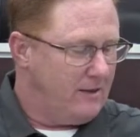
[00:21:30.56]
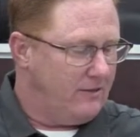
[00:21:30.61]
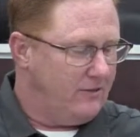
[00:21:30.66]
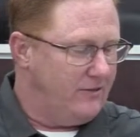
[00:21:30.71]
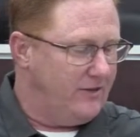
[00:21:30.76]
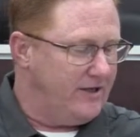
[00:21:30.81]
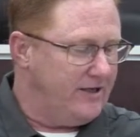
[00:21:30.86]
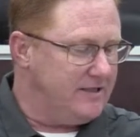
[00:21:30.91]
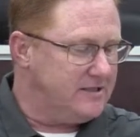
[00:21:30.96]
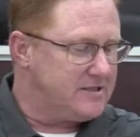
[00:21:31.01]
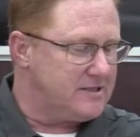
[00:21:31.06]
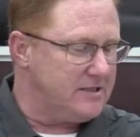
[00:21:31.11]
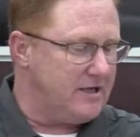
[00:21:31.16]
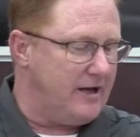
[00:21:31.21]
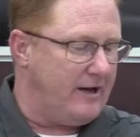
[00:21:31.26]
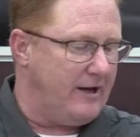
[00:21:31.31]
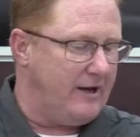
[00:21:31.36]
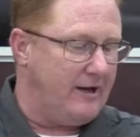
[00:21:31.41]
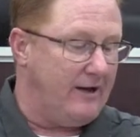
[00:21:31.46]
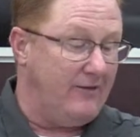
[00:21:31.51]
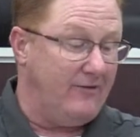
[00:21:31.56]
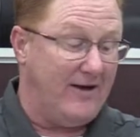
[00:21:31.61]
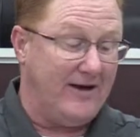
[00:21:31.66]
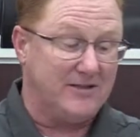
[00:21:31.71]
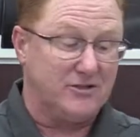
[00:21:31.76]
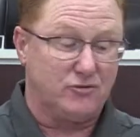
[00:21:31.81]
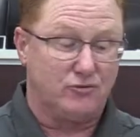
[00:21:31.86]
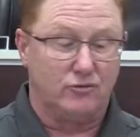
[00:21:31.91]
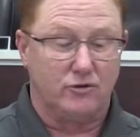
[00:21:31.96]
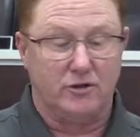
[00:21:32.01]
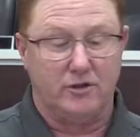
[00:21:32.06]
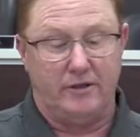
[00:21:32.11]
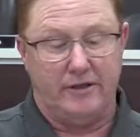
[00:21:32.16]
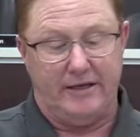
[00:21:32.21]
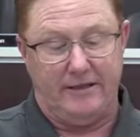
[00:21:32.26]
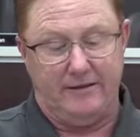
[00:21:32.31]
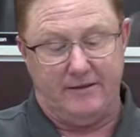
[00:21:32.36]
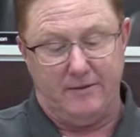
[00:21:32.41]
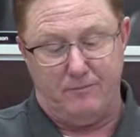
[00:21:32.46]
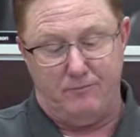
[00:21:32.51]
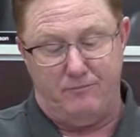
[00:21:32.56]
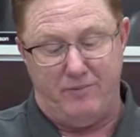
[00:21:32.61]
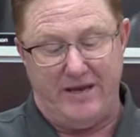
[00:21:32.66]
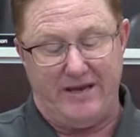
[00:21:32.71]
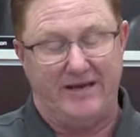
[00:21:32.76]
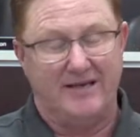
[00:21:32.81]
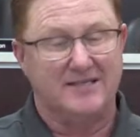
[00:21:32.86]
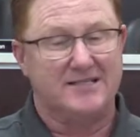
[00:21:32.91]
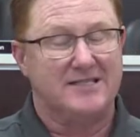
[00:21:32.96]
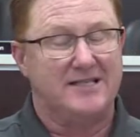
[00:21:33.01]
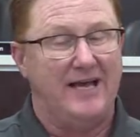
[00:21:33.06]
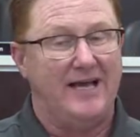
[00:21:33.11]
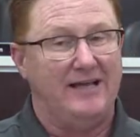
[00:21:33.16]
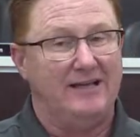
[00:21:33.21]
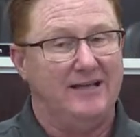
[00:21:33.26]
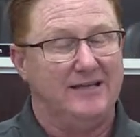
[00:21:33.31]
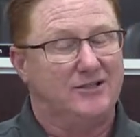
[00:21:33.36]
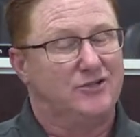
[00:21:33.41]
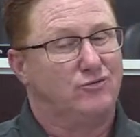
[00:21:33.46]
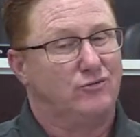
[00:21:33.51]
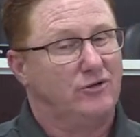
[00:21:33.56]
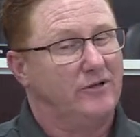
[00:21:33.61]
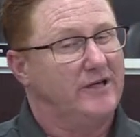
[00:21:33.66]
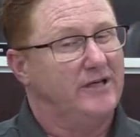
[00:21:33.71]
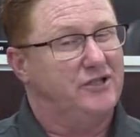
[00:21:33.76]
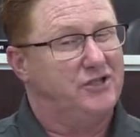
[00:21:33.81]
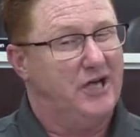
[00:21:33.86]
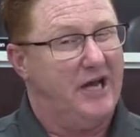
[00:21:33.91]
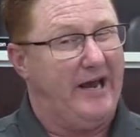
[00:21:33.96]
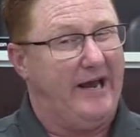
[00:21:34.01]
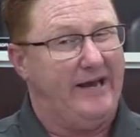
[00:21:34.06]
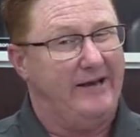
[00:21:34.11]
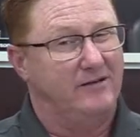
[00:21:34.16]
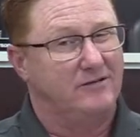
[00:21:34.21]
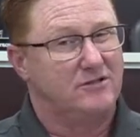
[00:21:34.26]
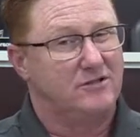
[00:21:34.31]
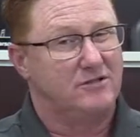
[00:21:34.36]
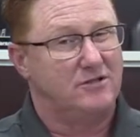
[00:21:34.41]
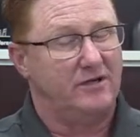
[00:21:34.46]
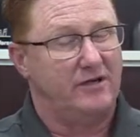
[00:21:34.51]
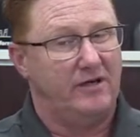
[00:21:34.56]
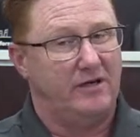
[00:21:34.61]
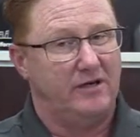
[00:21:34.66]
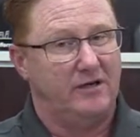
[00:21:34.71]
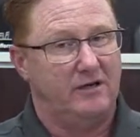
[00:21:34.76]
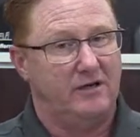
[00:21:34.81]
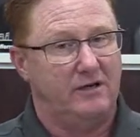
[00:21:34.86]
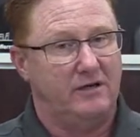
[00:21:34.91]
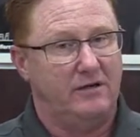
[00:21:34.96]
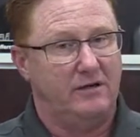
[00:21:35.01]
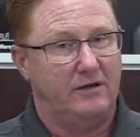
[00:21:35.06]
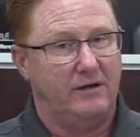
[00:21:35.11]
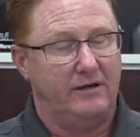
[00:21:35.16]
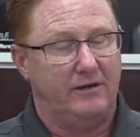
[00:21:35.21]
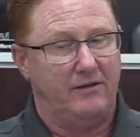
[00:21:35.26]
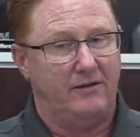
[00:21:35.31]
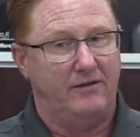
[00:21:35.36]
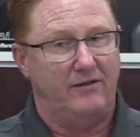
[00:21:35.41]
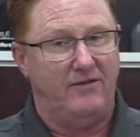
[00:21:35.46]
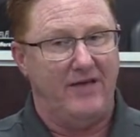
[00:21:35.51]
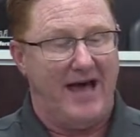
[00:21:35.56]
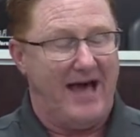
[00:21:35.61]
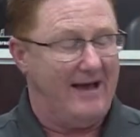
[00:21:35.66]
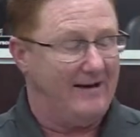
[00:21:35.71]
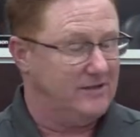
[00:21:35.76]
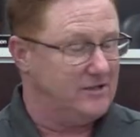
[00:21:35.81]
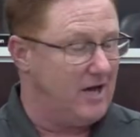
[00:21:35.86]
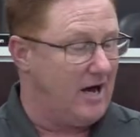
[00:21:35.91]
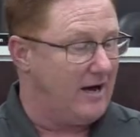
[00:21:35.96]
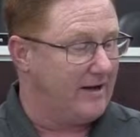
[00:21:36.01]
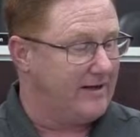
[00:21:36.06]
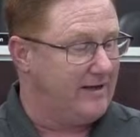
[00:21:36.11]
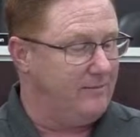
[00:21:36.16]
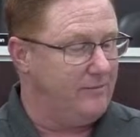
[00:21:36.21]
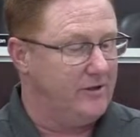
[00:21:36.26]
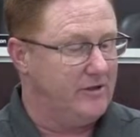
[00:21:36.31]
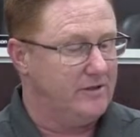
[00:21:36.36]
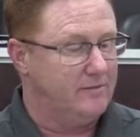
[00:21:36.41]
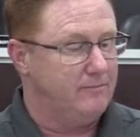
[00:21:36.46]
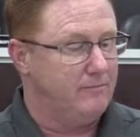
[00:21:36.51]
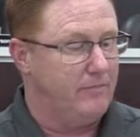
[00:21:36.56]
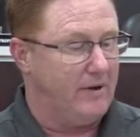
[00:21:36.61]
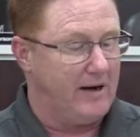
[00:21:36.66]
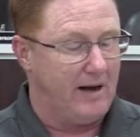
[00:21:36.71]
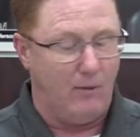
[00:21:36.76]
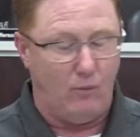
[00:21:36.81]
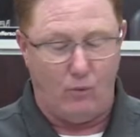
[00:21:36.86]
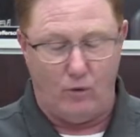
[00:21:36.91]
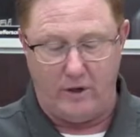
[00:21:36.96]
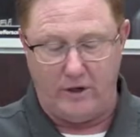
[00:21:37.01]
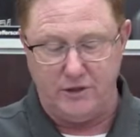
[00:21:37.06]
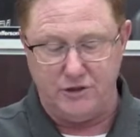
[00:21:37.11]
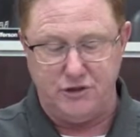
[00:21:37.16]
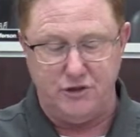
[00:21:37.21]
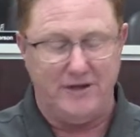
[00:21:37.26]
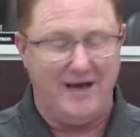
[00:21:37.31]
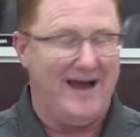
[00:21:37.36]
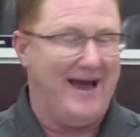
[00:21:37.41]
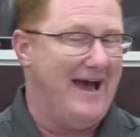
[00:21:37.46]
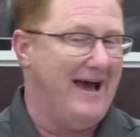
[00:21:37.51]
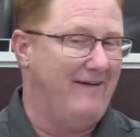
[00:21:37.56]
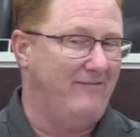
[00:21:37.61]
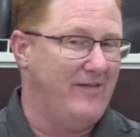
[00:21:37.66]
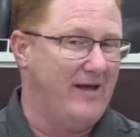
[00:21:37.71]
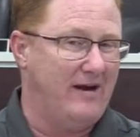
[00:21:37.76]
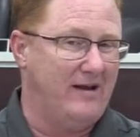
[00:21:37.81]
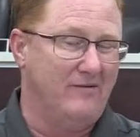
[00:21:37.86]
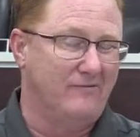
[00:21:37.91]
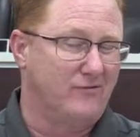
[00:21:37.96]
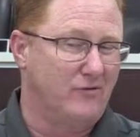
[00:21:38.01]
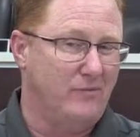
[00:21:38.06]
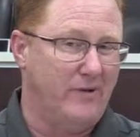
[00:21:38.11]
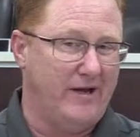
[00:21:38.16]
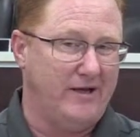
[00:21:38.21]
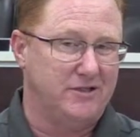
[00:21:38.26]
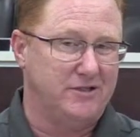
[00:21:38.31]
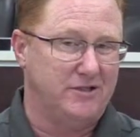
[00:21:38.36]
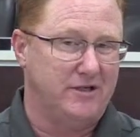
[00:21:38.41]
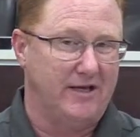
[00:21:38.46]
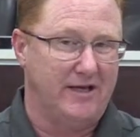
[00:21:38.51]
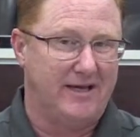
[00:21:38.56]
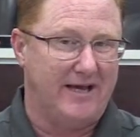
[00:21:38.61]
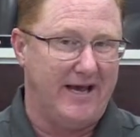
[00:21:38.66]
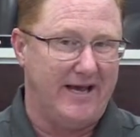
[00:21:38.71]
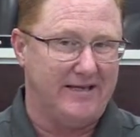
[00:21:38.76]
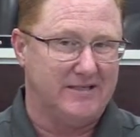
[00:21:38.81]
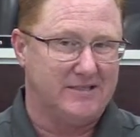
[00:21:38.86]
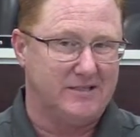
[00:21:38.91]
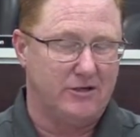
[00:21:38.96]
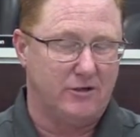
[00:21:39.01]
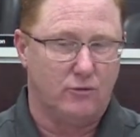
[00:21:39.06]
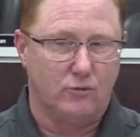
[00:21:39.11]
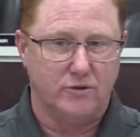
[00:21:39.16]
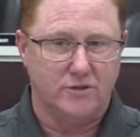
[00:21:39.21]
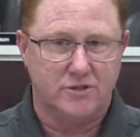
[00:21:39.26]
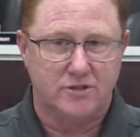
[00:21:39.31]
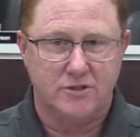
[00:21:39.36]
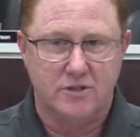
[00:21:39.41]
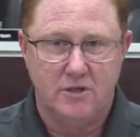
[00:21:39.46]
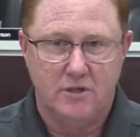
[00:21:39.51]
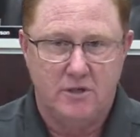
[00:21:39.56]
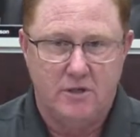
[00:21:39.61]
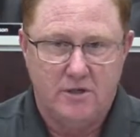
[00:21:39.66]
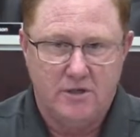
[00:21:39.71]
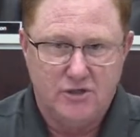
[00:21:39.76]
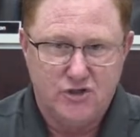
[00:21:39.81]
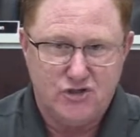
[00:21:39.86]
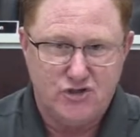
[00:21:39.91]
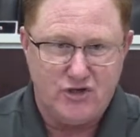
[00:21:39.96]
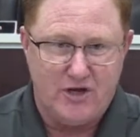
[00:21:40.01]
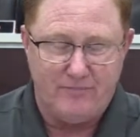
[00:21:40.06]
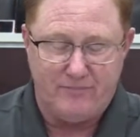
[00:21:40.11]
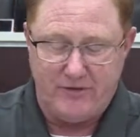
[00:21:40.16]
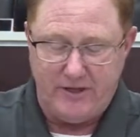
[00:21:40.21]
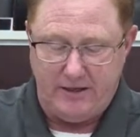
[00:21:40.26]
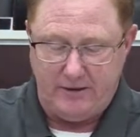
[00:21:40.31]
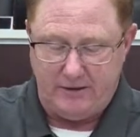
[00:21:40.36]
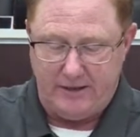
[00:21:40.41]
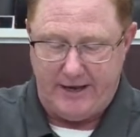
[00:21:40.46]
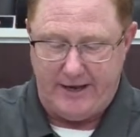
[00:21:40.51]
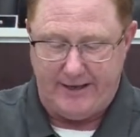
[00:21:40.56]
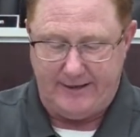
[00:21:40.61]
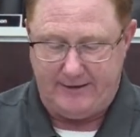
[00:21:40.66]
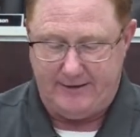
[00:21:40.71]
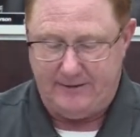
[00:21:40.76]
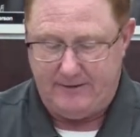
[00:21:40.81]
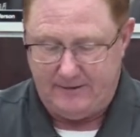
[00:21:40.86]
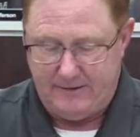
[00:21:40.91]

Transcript: That's really the biggest thing that's really changed in that document, but I wanted you to have that information in case there was something that